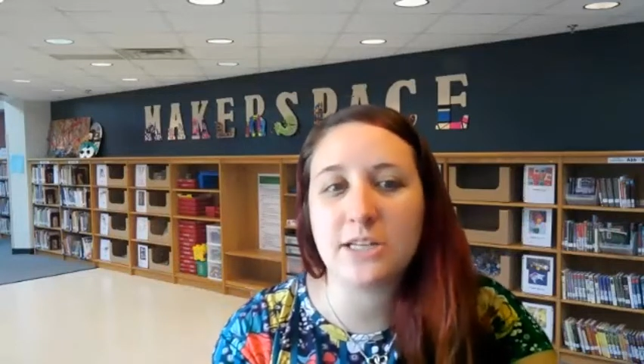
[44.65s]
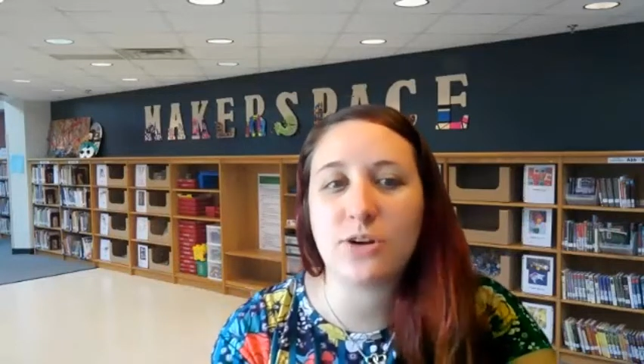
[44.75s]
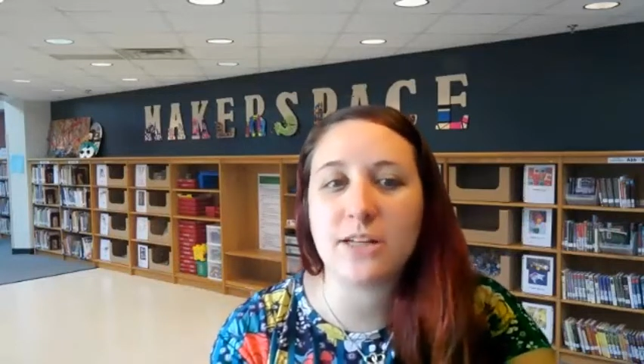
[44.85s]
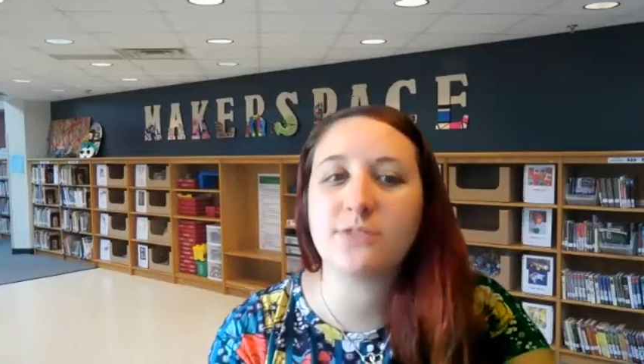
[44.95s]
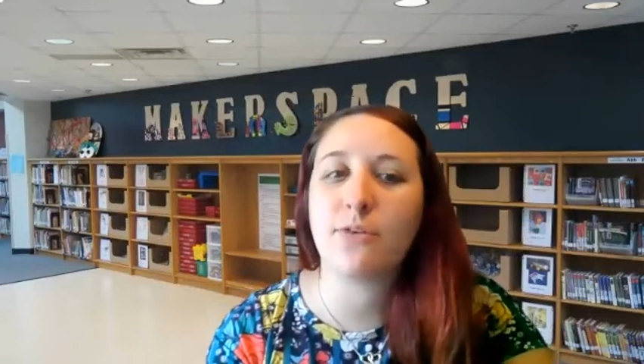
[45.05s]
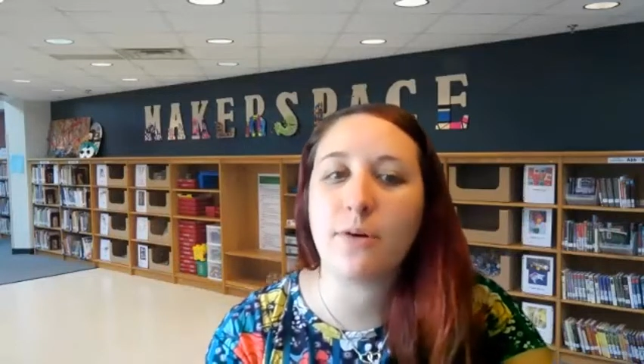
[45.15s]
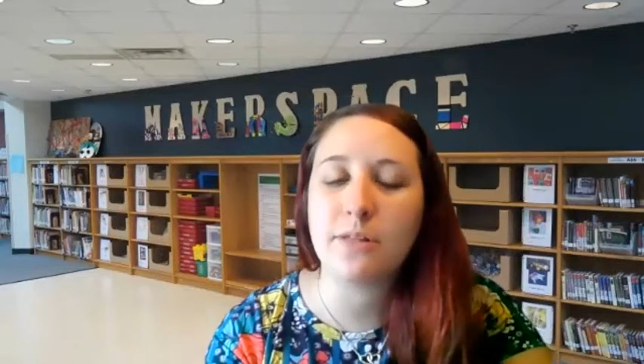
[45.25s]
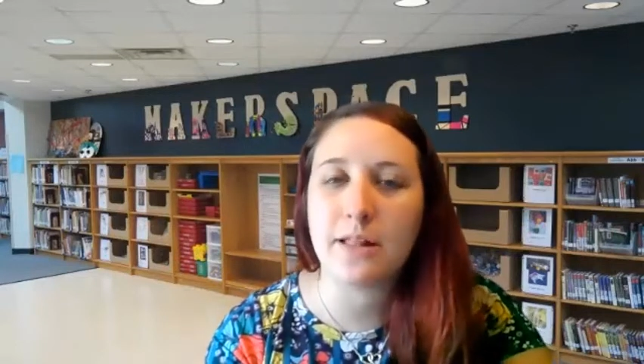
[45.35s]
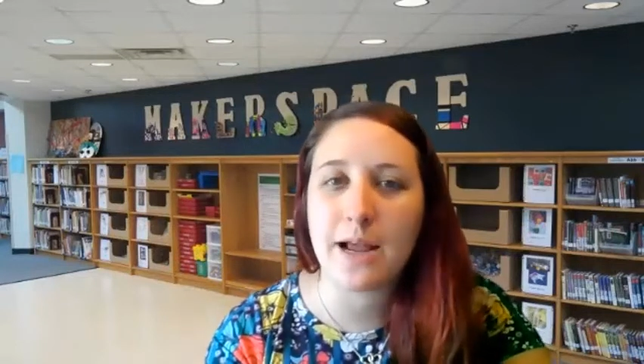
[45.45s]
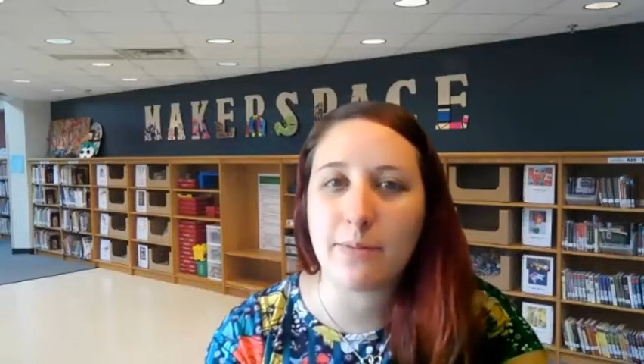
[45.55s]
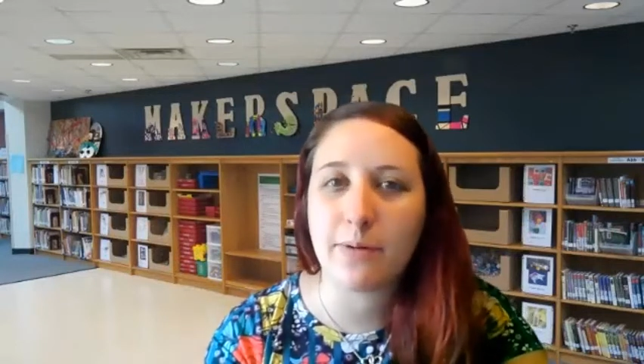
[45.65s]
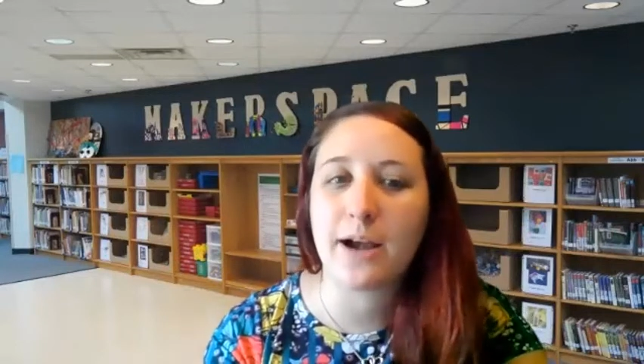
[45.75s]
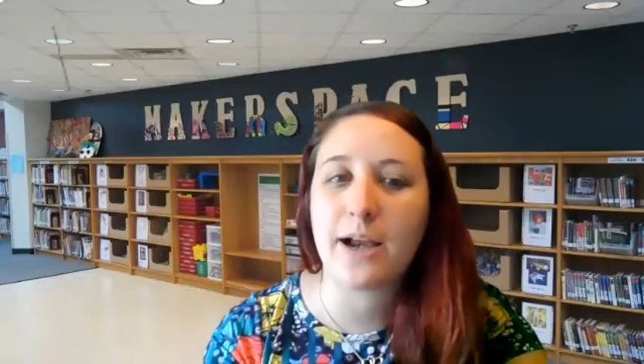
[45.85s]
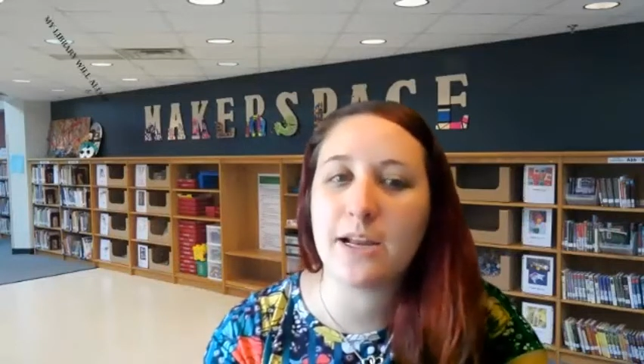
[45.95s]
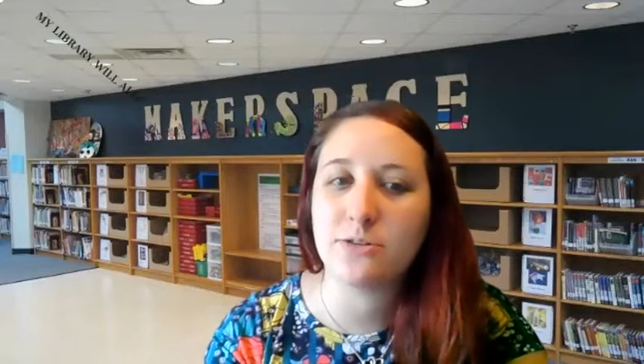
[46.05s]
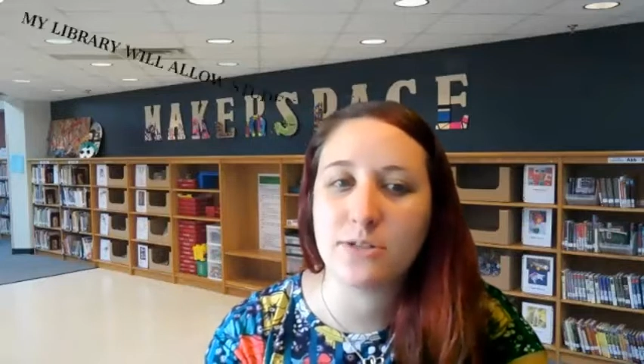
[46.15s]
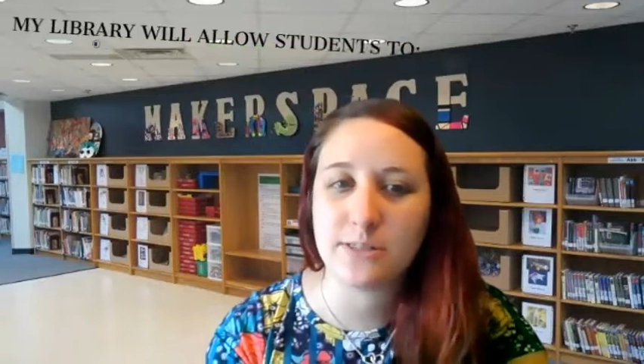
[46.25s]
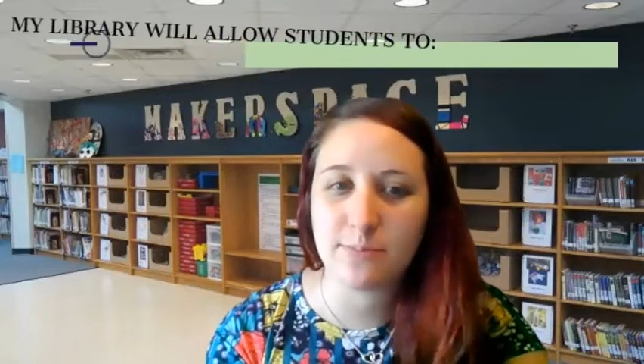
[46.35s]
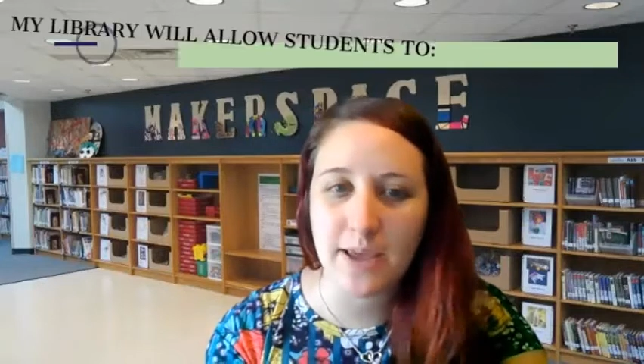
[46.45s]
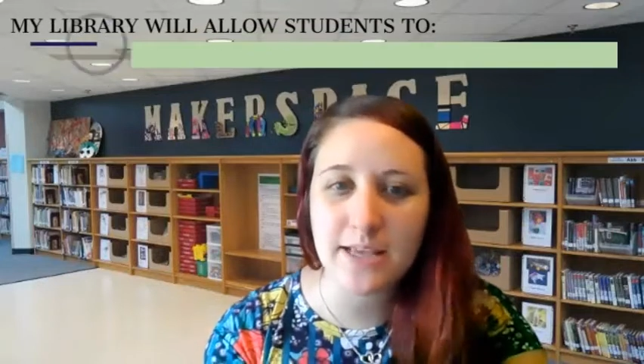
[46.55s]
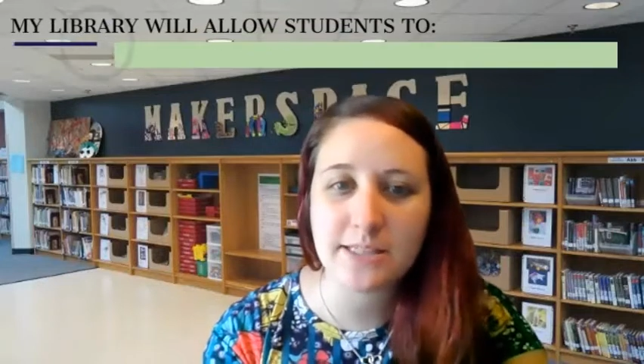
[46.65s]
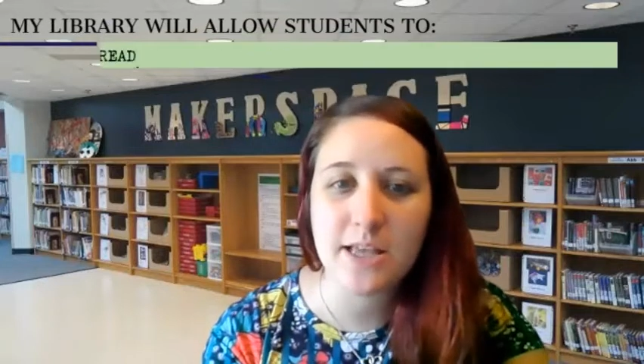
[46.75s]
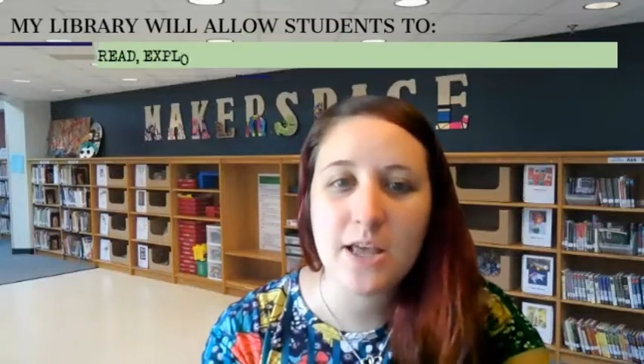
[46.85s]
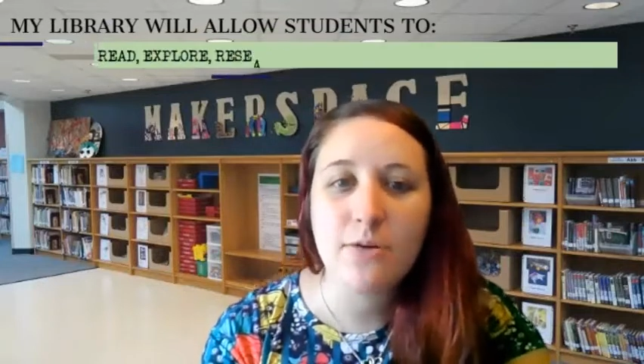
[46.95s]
to transform the library into a space